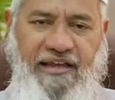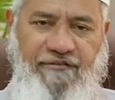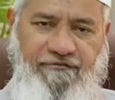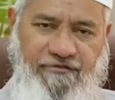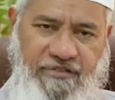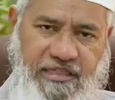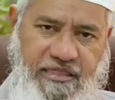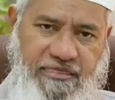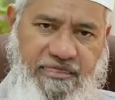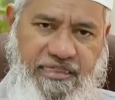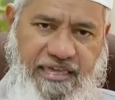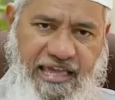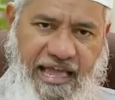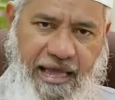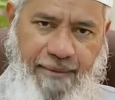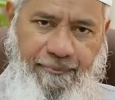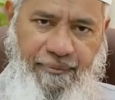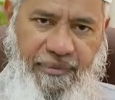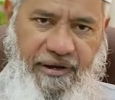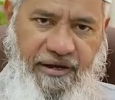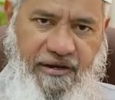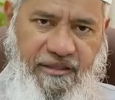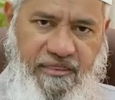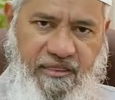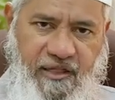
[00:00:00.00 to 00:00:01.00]
If this thing
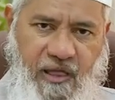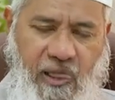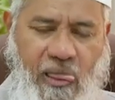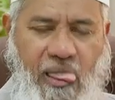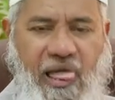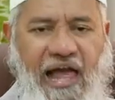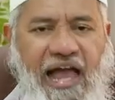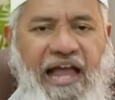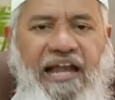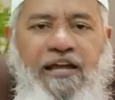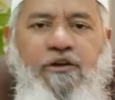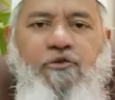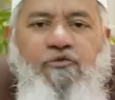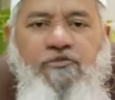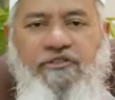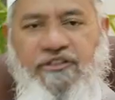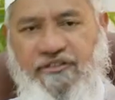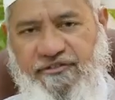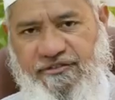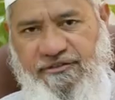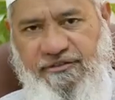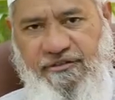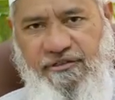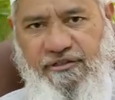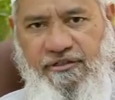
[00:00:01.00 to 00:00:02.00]
happens, I'll do
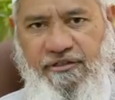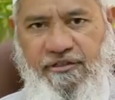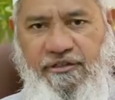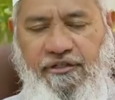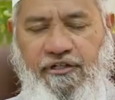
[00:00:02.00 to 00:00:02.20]
this.